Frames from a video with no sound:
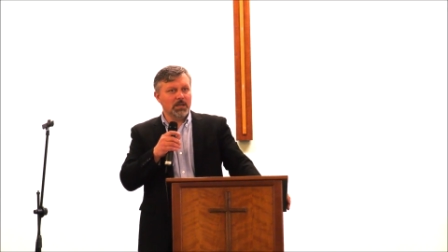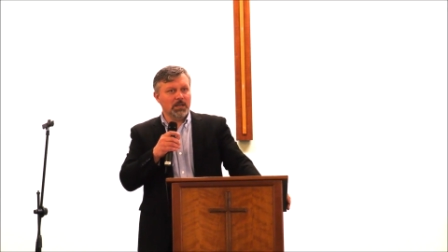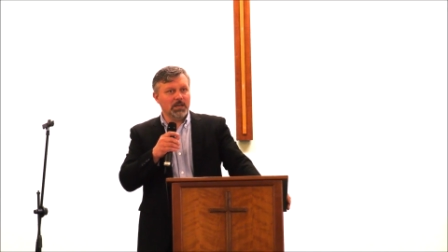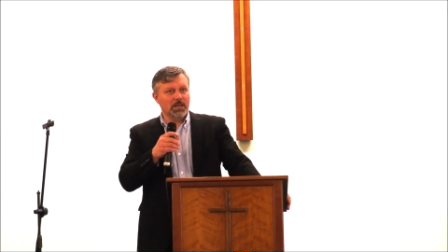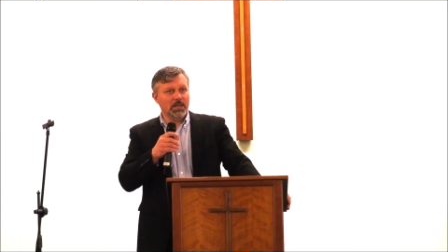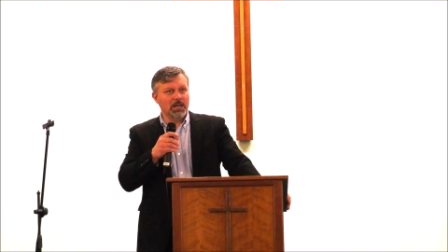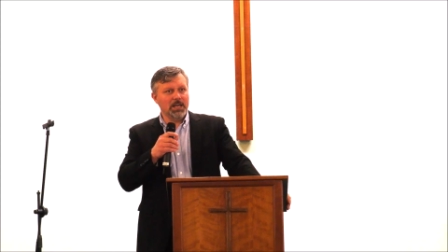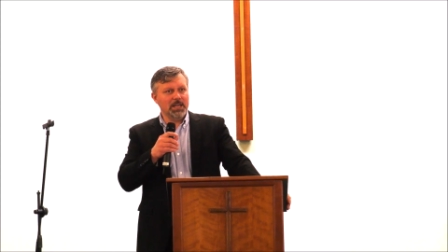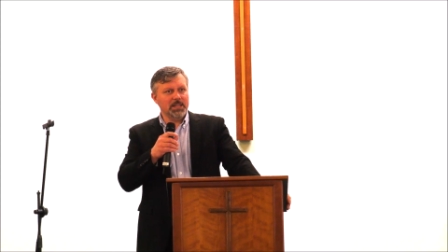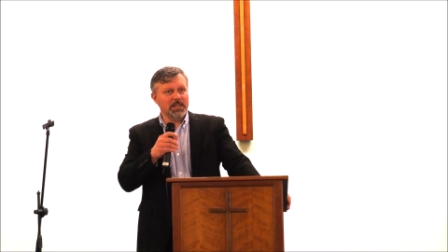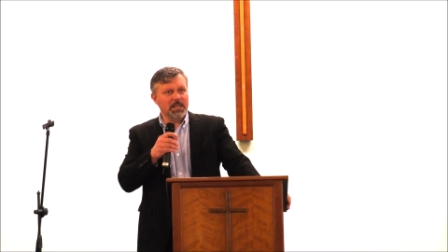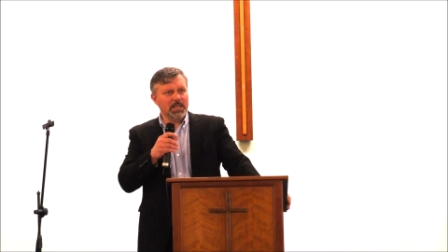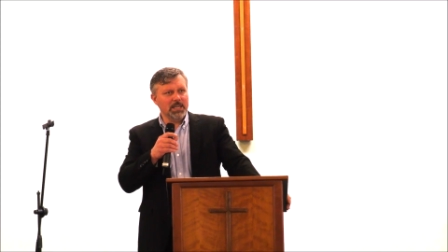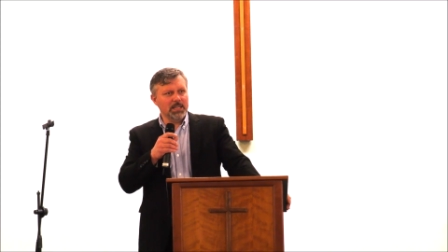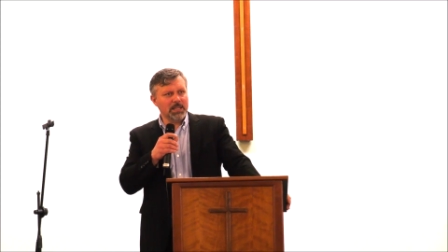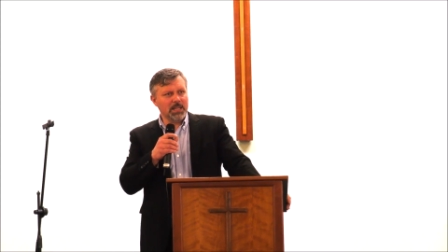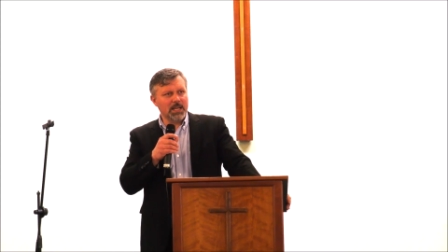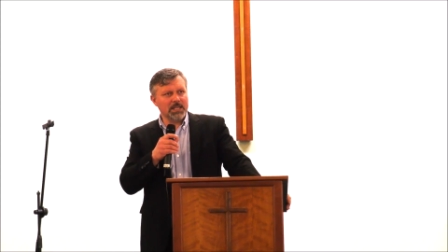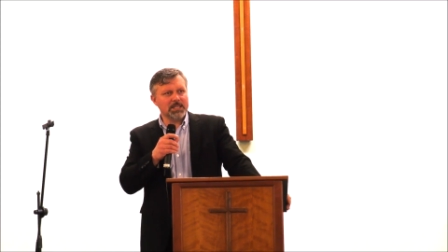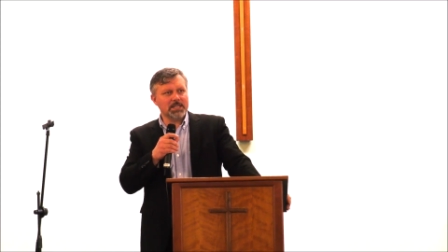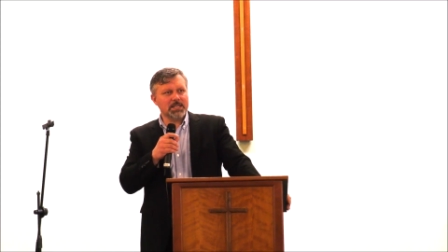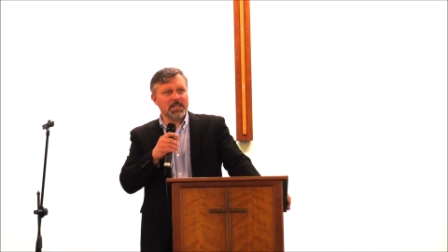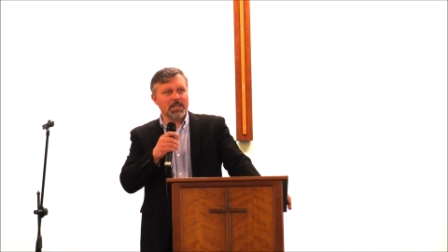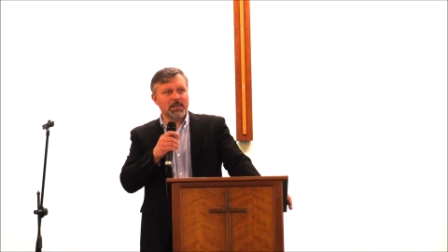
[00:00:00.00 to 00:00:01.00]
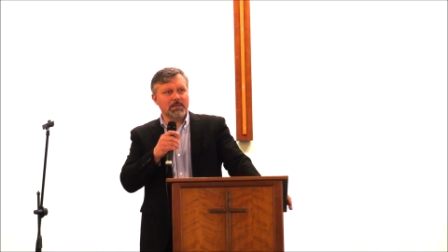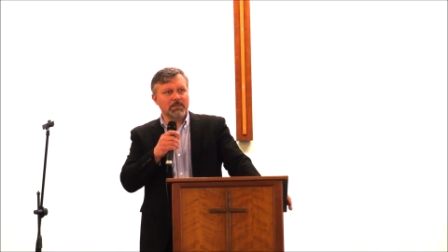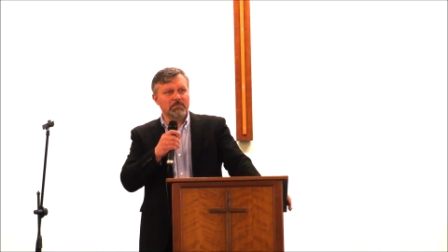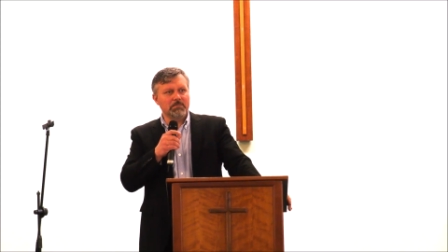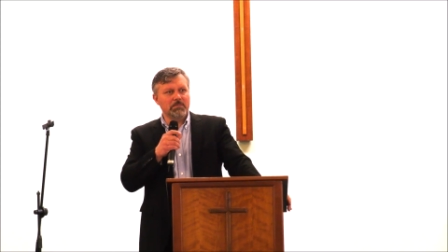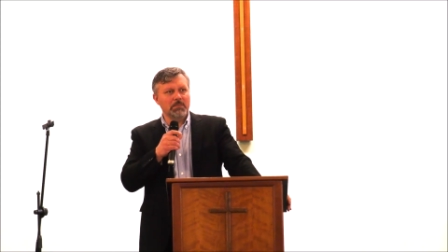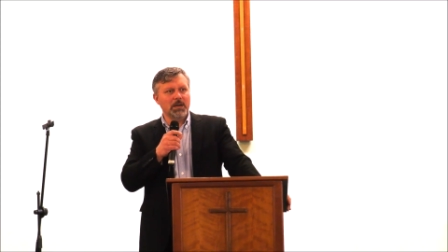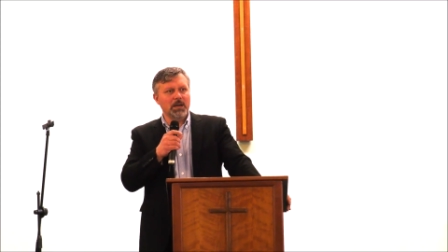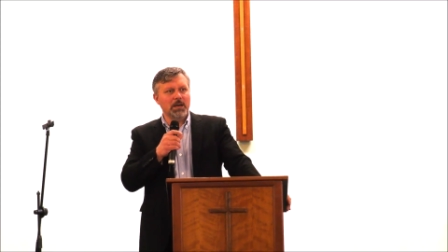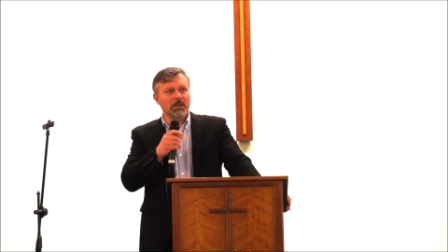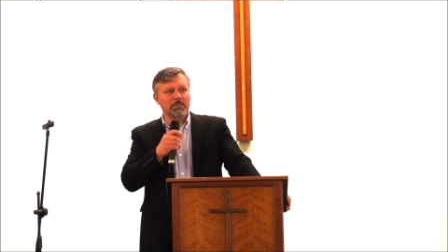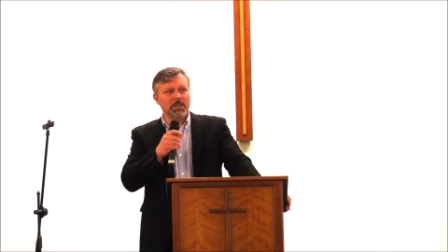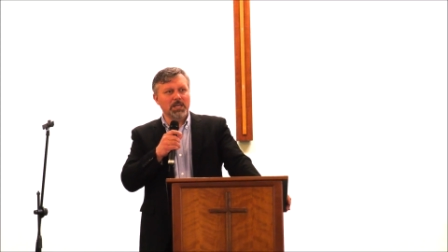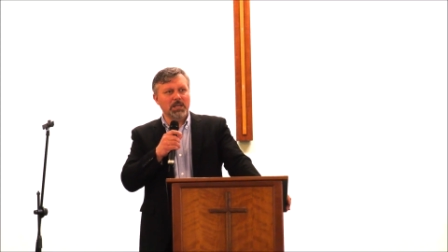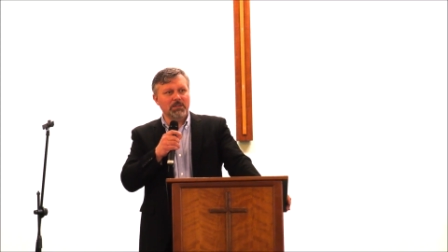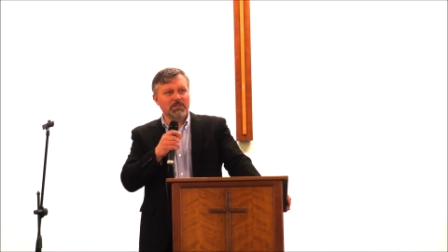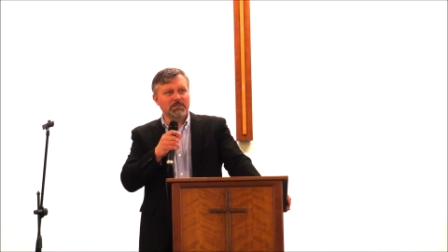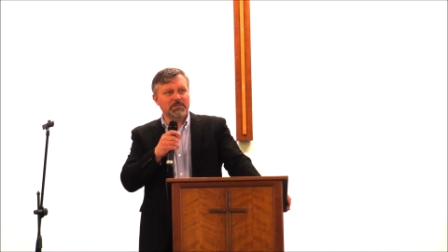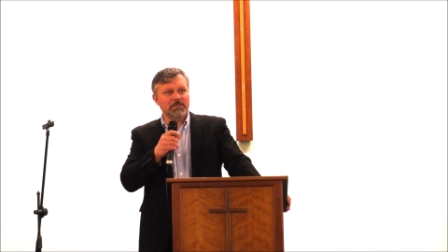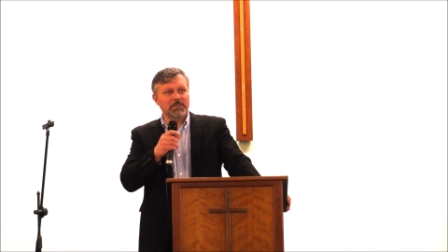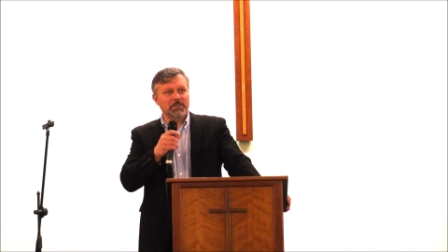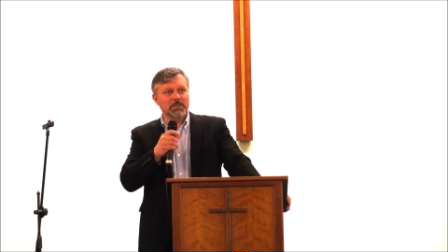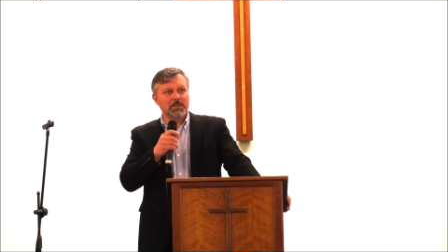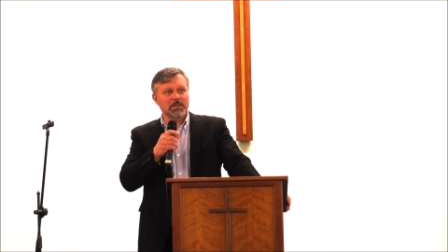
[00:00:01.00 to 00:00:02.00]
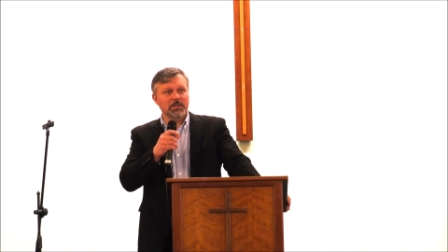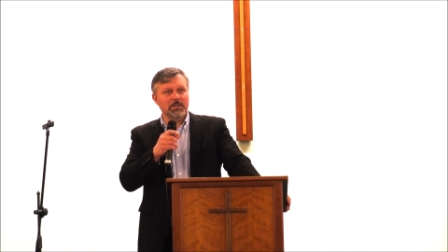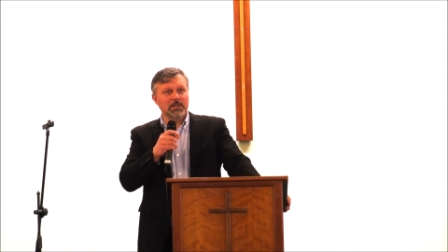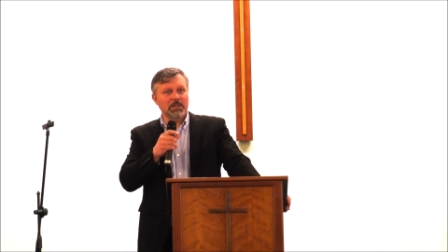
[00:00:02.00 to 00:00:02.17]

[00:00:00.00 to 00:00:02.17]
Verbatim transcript: and i think that's a a bit of